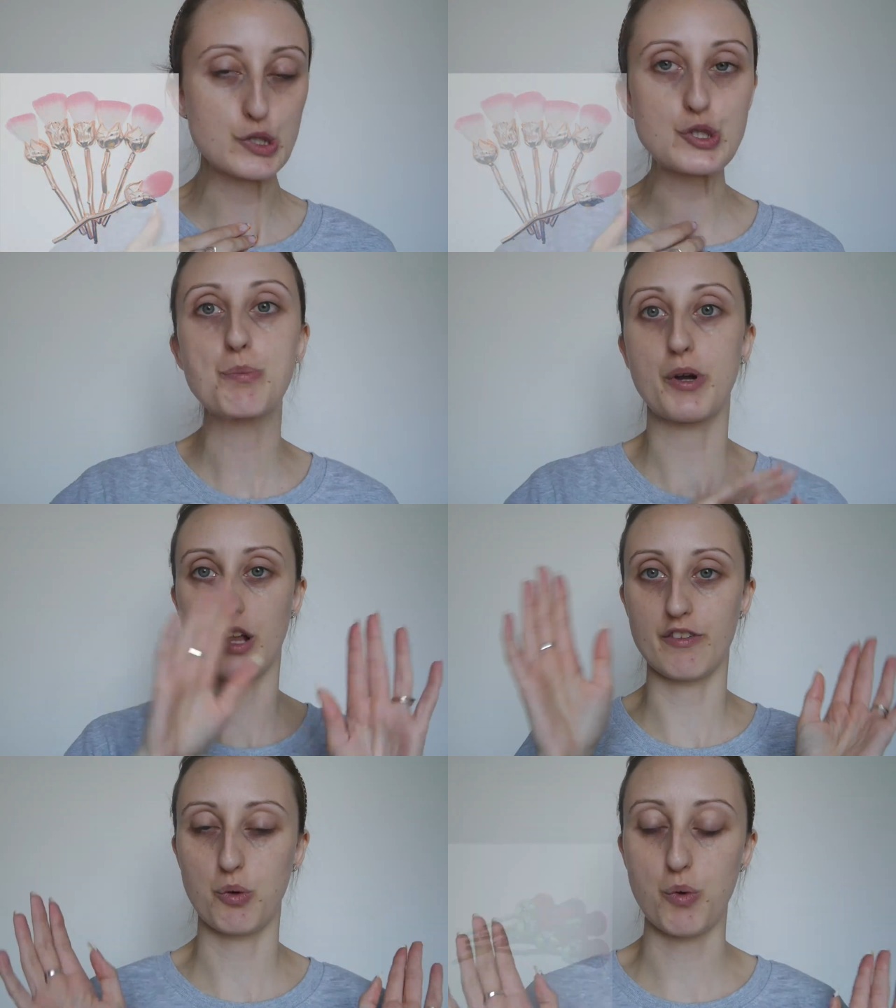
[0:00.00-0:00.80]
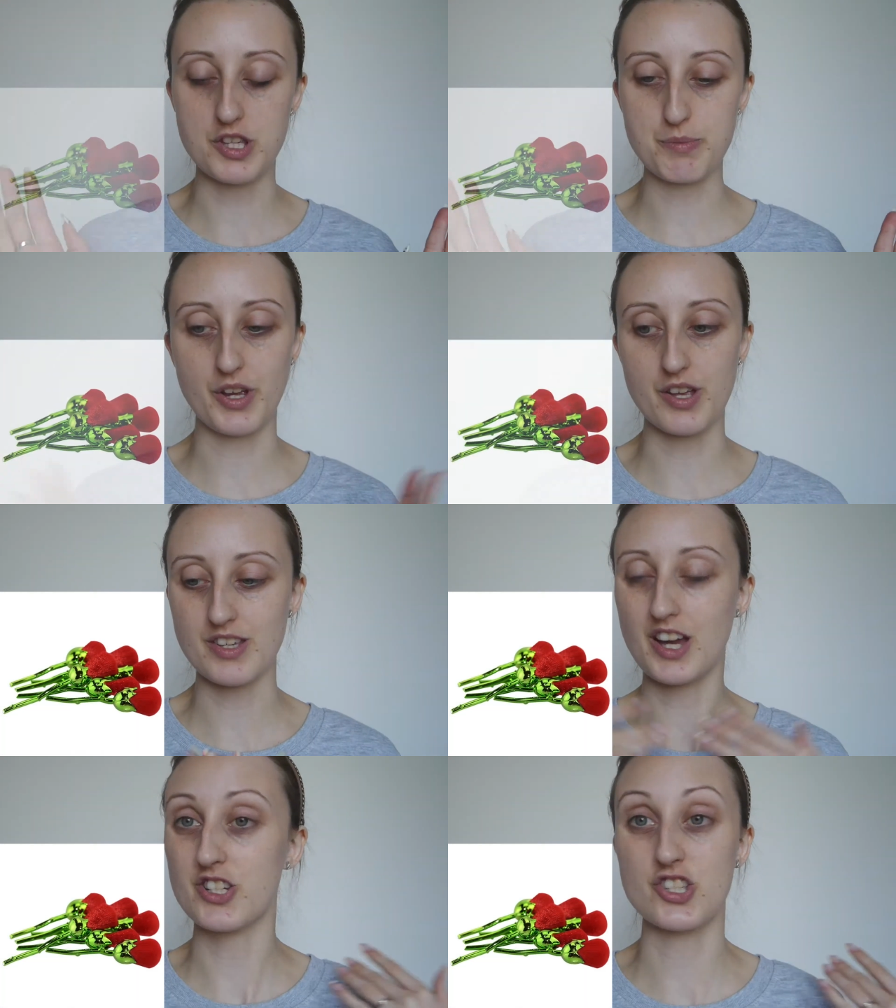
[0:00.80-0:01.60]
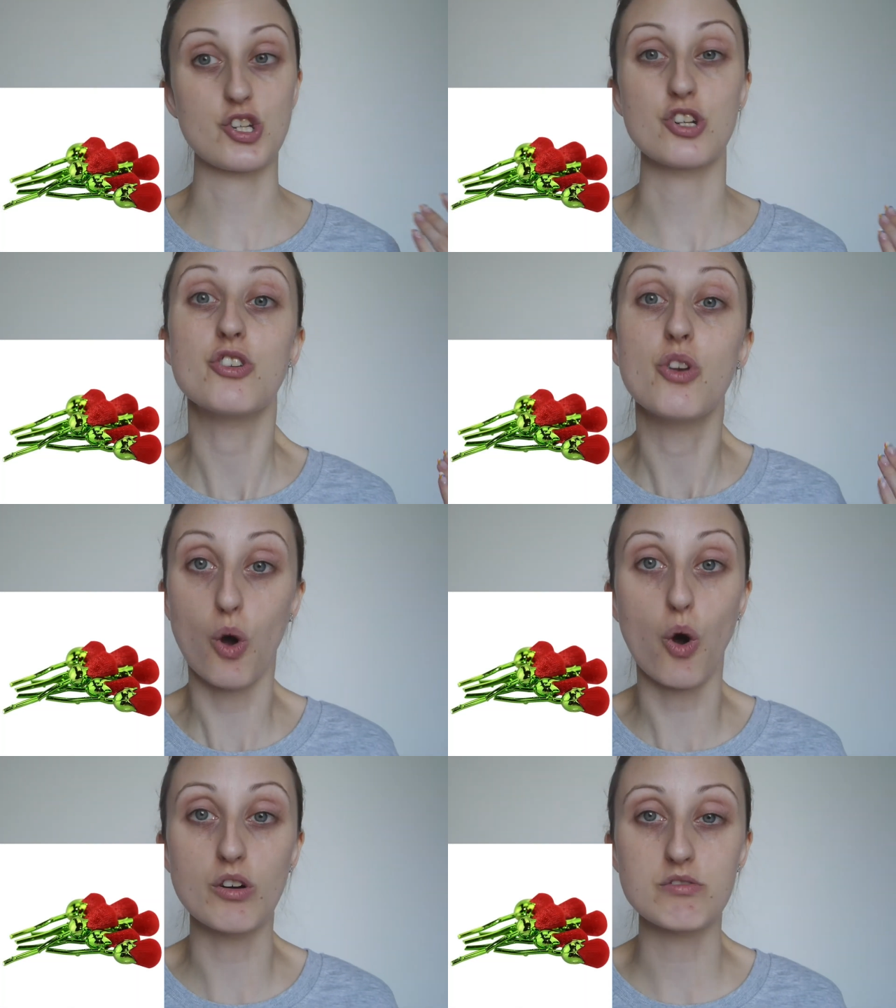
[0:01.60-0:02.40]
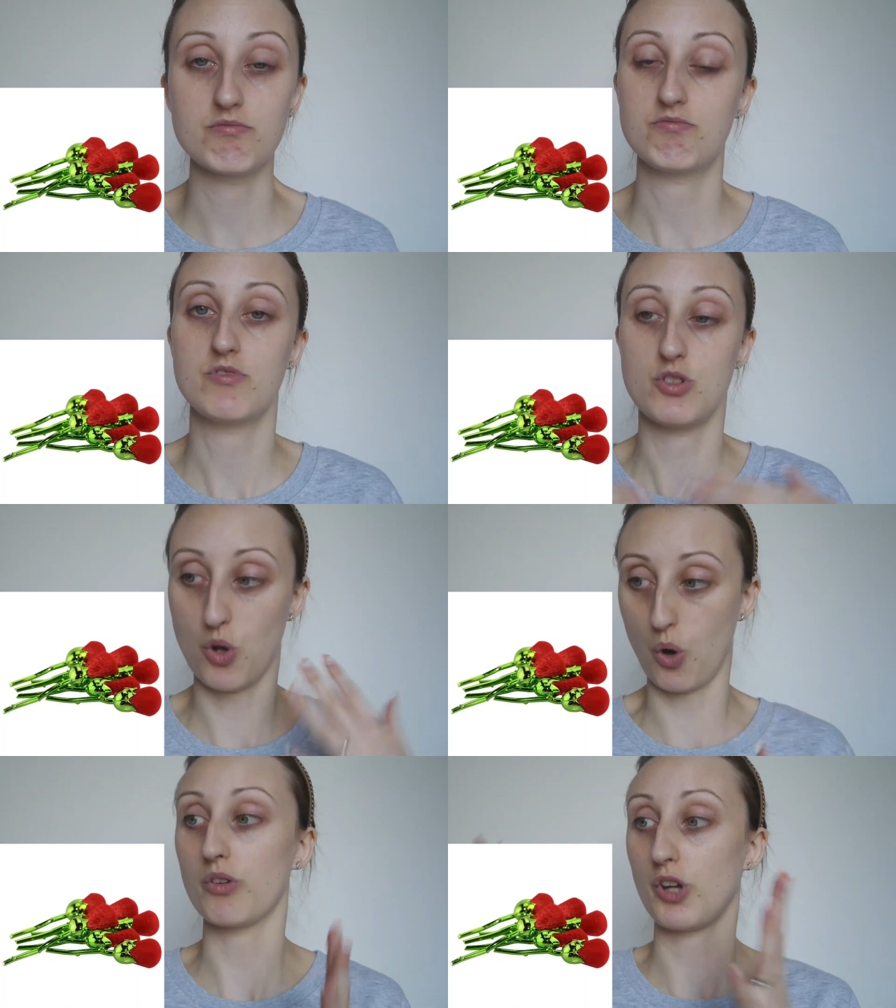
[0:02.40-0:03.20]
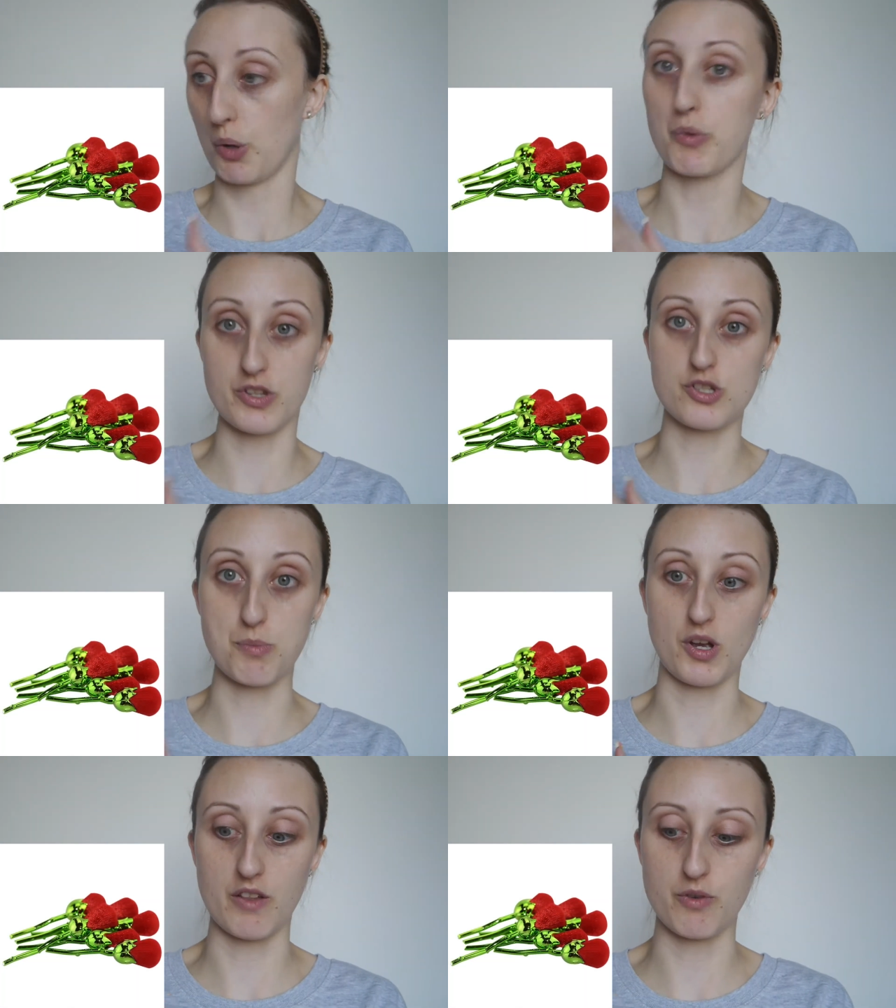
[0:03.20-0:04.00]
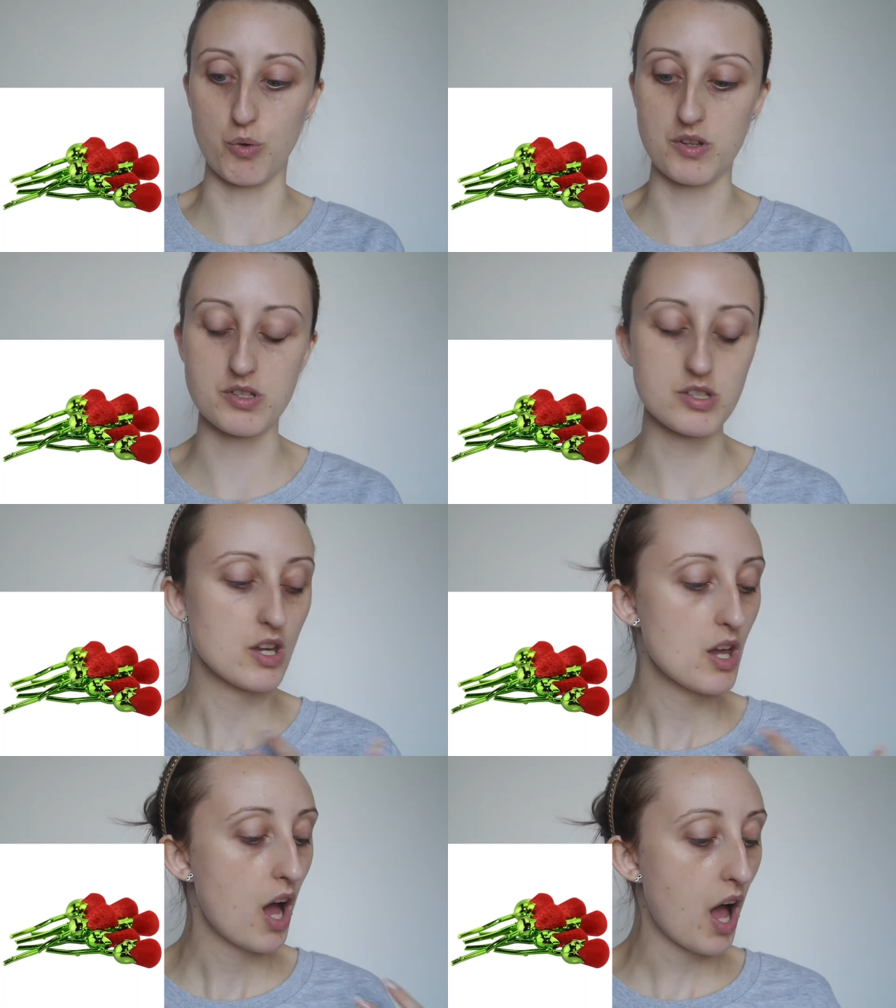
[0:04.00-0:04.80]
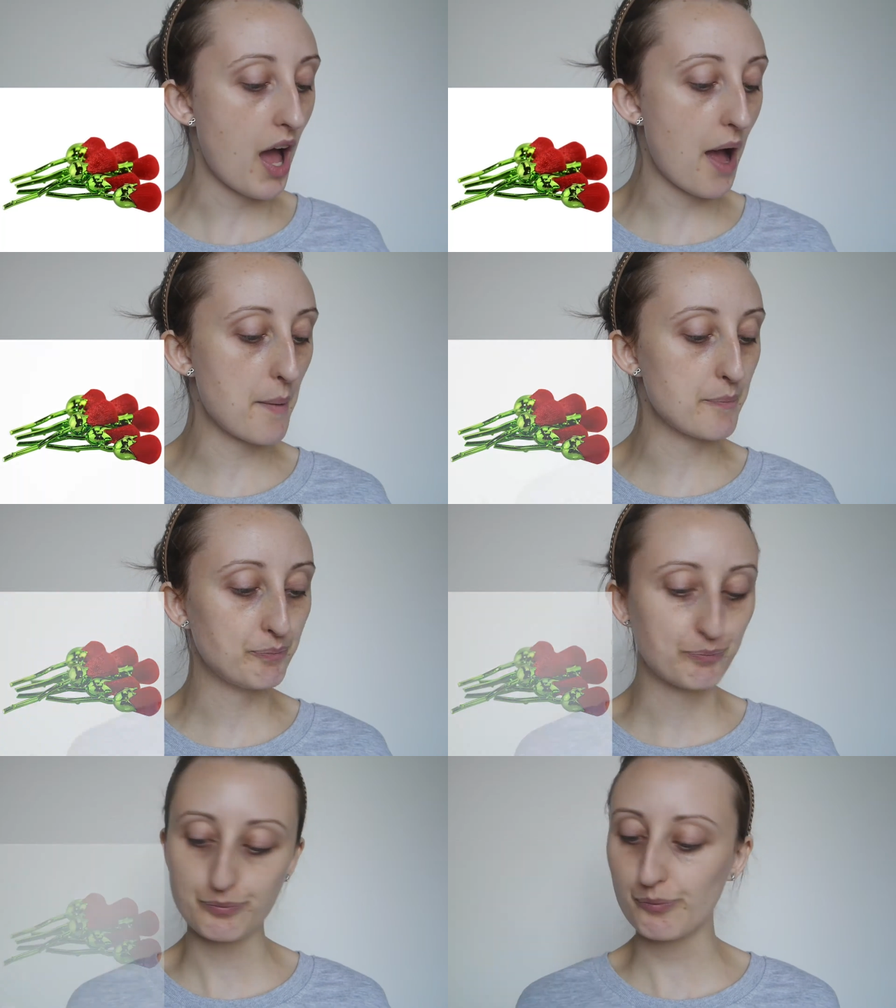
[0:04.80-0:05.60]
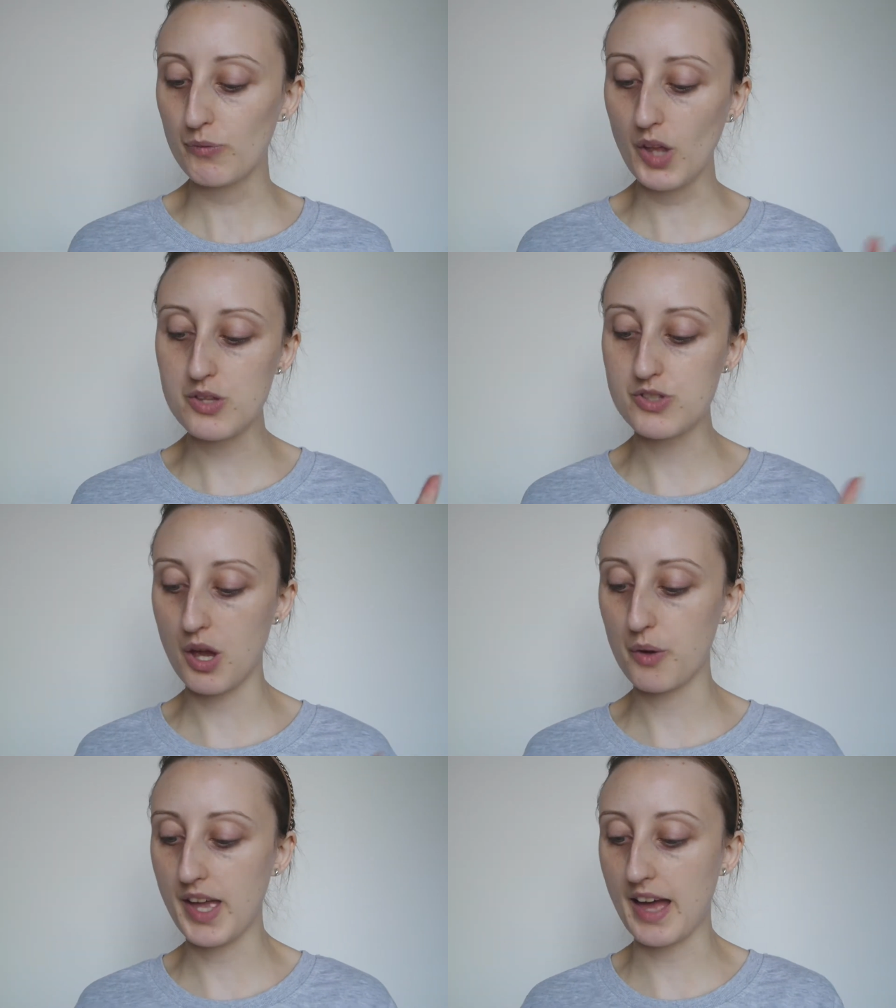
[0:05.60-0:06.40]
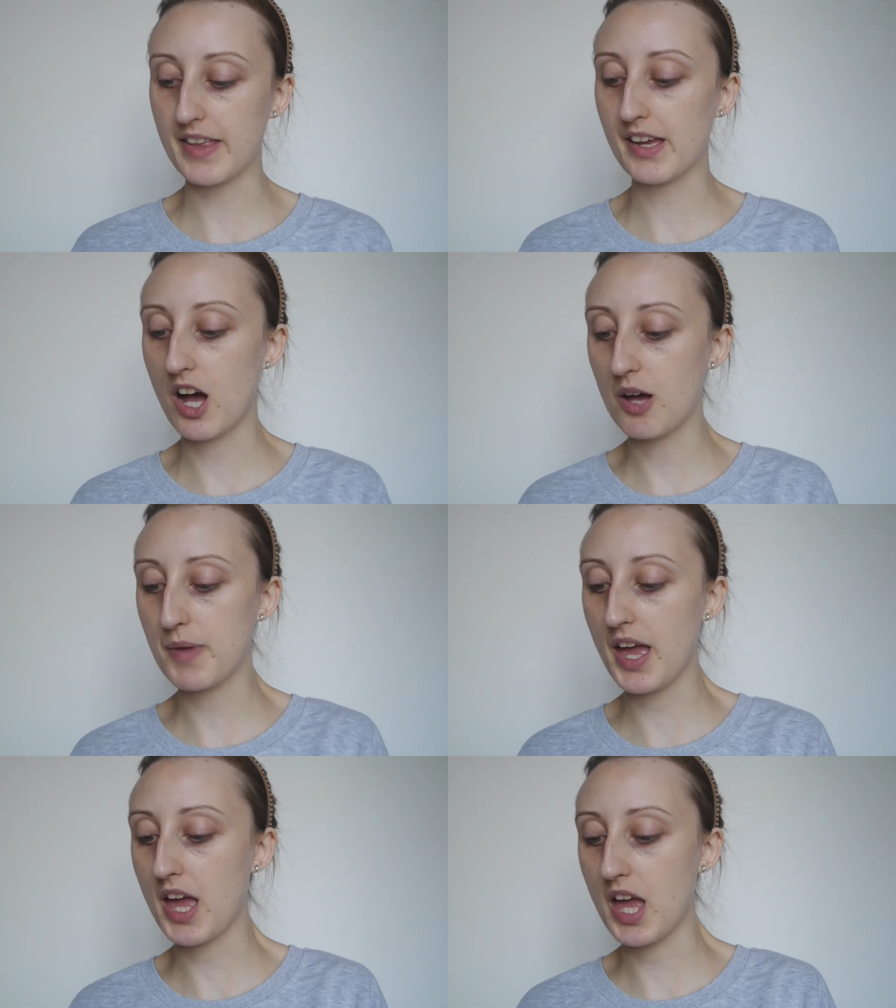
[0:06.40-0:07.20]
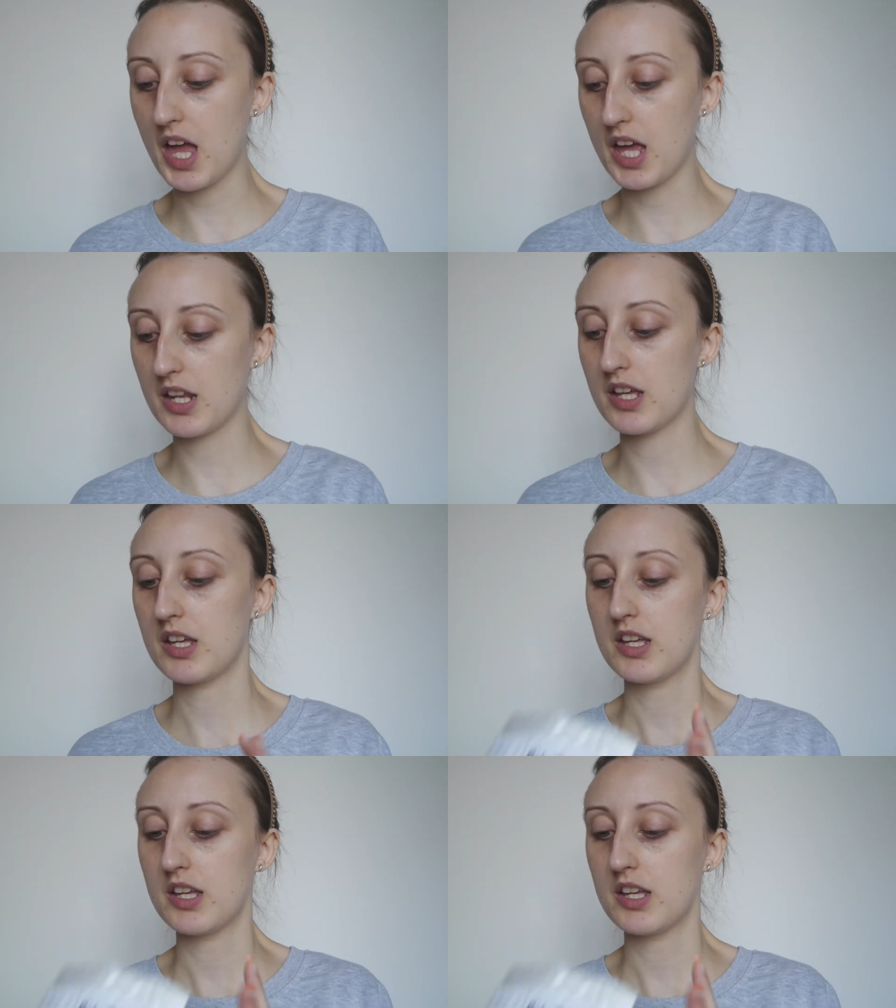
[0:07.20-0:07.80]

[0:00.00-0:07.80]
super colourful ones because I just could not not go with the super colourful ones. Um, so yeah, they come in